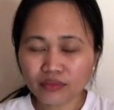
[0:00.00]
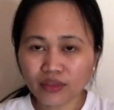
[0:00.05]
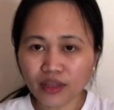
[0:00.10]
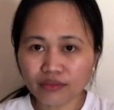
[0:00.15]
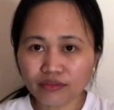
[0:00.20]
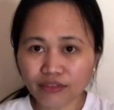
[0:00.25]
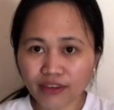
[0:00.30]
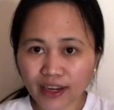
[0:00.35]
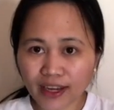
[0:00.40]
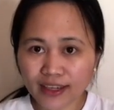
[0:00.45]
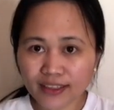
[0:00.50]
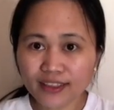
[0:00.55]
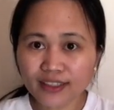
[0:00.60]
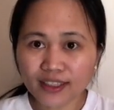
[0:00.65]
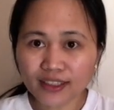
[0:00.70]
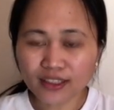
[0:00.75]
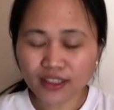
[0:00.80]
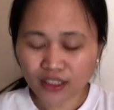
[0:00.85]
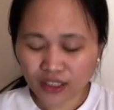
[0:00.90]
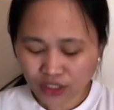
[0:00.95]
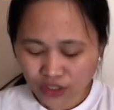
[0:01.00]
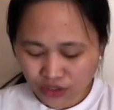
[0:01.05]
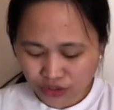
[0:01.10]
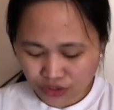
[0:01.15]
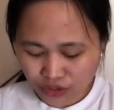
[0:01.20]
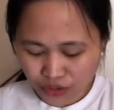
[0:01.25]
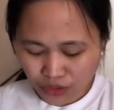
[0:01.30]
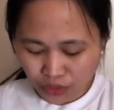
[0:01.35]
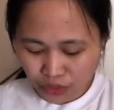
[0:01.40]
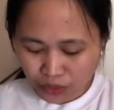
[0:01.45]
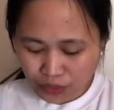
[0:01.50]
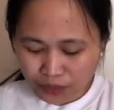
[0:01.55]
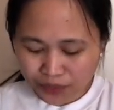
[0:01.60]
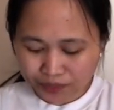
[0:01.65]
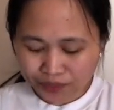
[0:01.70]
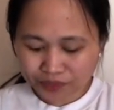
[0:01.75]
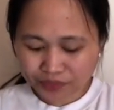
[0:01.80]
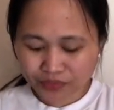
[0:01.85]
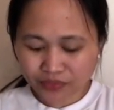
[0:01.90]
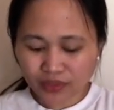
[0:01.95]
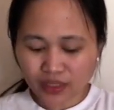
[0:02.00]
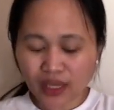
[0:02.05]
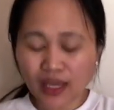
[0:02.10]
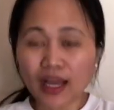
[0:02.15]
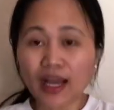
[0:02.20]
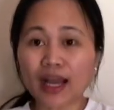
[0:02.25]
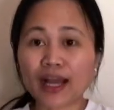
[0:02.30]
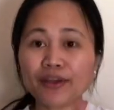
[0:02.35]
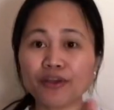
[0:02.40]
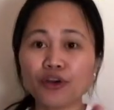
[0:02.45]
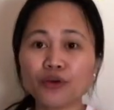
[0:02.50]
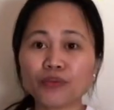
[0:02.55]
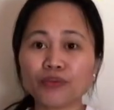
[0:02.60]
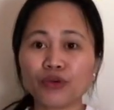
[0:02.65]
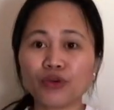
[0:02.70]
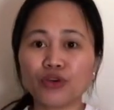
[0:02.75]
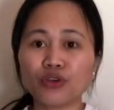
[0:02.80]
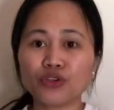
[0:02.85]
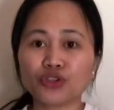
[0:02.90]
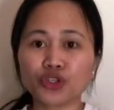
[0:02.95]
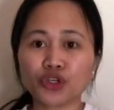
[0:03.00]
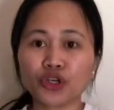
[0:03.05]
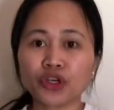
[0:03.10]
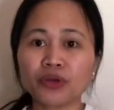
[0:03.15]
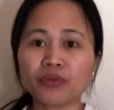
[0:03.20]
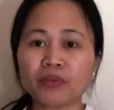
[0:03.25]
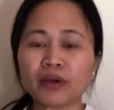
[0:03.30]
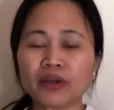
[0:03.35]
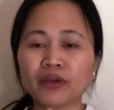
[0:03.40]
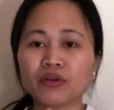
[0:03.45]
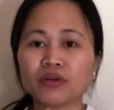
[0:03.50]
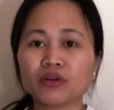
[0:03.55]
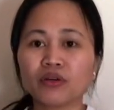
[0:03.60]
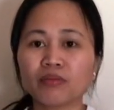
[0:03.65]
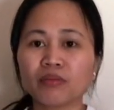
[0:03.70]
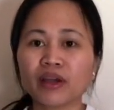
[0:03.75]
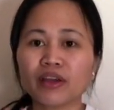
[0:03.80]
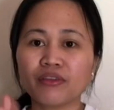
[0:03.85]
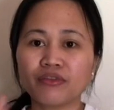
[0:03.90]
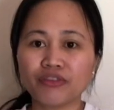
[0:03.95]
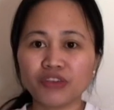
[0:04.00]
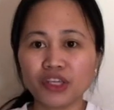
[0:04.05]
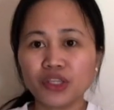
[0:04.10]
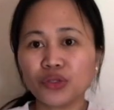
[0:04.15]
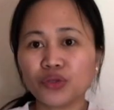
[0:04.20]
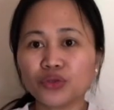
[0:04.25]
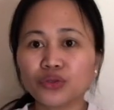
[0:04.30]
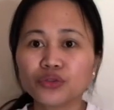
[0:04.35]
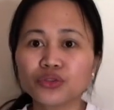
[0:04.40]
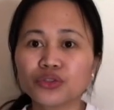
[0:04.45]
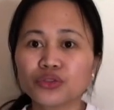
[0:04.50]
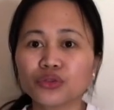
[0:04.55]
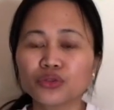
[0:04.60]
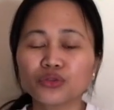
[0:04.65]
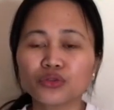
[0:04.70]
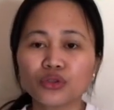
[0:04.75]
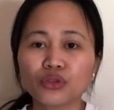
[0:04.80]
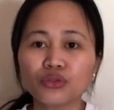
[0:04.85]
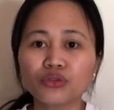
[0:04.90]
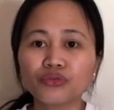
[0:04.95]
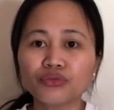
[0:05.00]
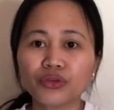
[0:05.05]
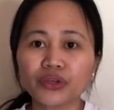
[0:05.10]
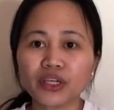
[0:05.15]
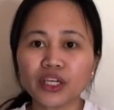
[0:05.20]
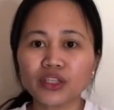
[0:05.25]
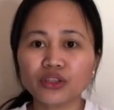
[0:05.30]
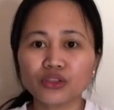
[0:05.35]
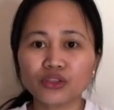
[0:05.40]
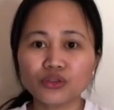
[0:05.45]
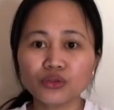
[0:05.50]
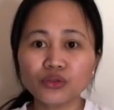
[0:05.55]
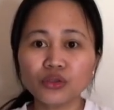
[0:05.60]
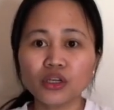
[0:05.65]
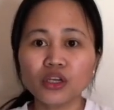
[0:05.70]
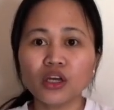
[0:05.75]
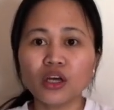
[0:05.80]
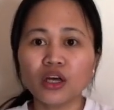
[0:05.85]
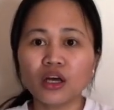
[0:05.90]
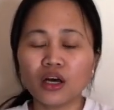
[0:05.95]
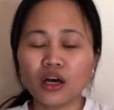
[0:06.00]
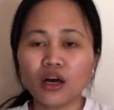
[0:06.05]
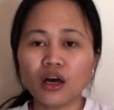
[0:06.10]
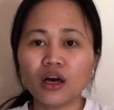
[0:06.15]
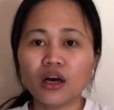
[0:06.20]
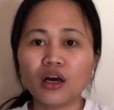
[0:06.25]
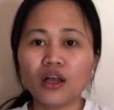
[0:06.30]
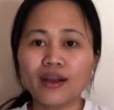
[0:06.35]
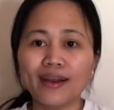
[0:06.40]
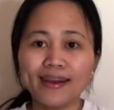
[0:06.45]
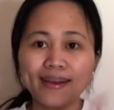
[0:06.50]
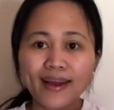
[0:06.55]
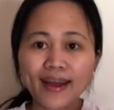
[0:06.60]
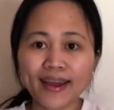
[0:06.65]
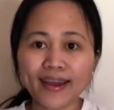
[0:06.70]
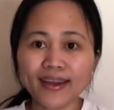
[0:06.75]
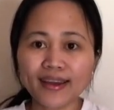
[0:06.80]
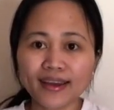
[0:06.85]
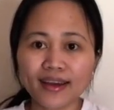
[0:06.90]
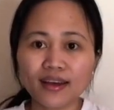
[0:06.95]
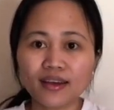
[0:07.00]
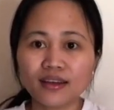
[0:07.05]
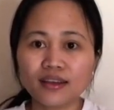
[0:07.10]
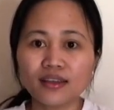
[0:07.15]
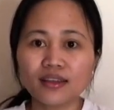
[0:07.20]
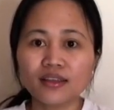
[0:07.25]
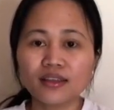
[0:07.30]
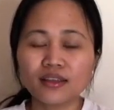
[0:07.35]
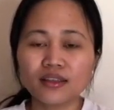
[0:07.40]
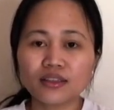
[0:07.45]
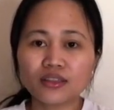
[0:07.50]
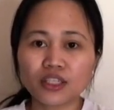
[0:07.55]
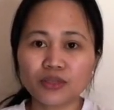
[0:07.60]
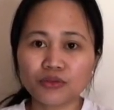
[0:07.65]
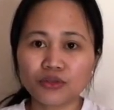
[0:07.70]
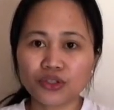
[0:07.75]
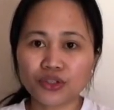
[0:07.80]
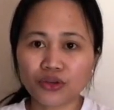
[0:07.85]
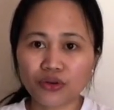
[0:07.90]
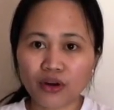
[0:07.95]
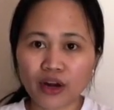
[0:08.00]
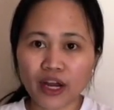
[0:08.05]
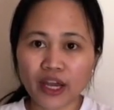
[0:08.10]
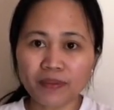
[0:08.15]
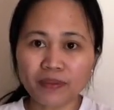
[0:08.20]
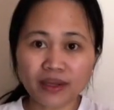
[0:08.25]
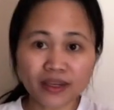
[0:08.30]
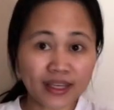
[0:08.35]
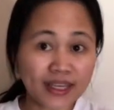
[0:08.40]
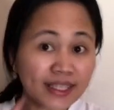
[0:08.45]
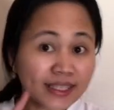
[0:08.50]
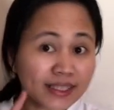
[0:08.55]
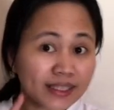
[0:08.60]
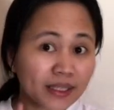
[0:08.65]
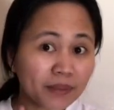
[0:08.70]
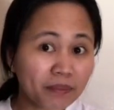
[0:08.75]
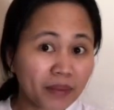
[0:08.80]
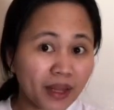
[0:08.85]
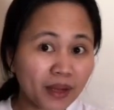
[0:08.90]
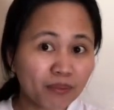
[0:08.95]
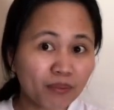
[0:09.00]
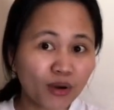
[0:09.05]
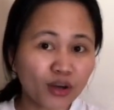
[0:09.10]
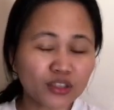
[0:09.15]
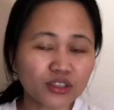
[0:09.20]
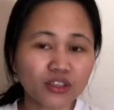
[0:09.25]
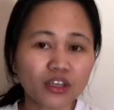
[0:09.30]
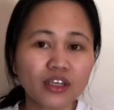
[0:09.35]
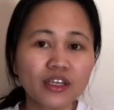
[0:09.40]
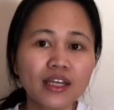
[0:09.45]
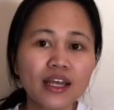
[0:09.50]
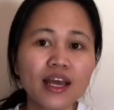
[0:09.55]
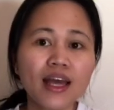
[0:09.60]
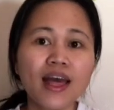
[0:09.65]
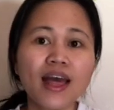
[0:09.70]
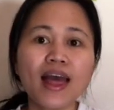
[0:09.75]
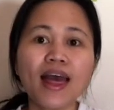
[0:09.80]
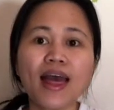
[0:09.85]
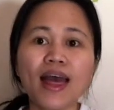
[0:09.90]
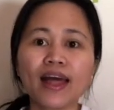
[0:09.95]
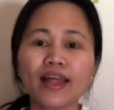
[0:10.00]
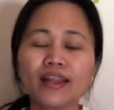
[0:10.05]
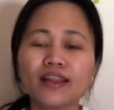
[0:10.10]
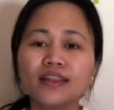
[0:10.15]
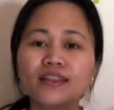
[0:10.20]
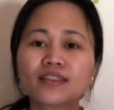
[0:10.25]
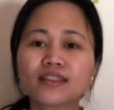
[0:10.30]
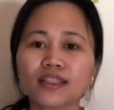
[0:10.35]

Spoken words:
vlog. So I hope you enjoy my video. So don't forget to like, subscribe and hit the bell button and